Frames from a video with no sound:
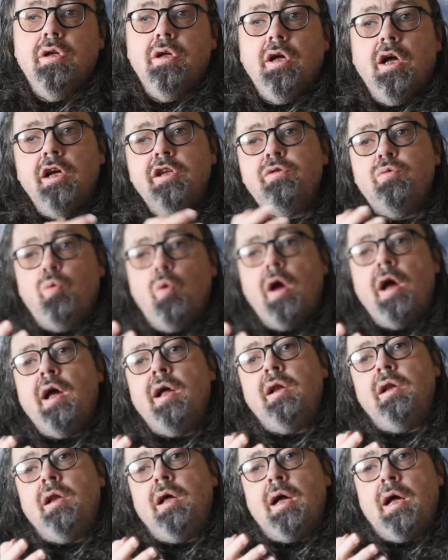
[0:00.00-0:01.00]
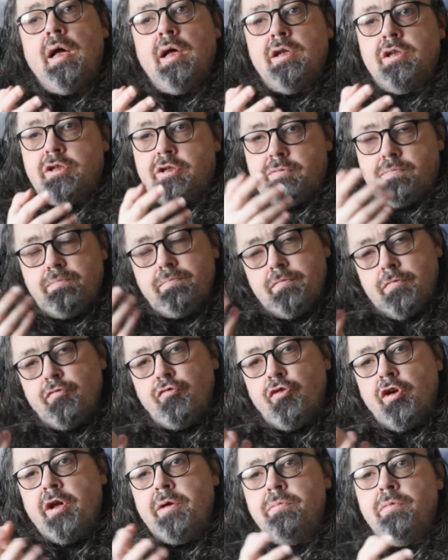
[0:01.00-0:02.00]
as well as
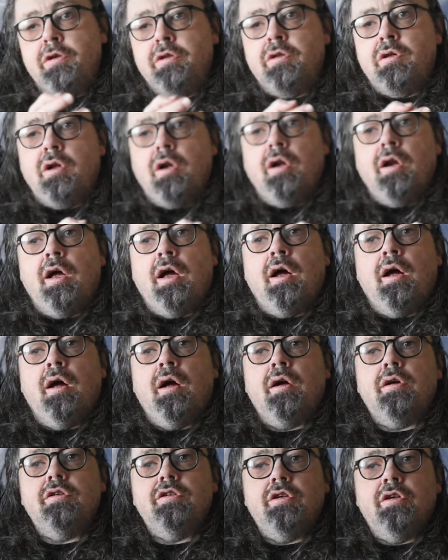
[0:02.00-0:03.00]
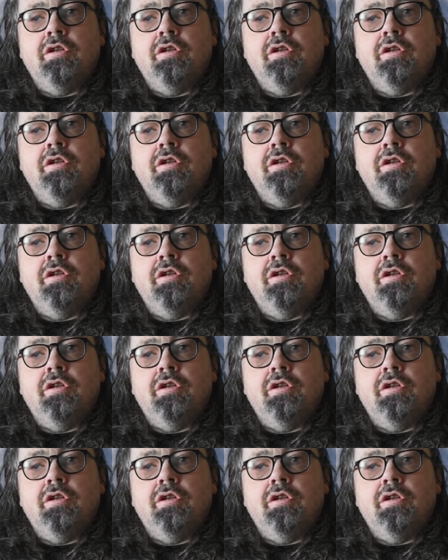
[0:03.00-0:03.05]
Raymond Clark's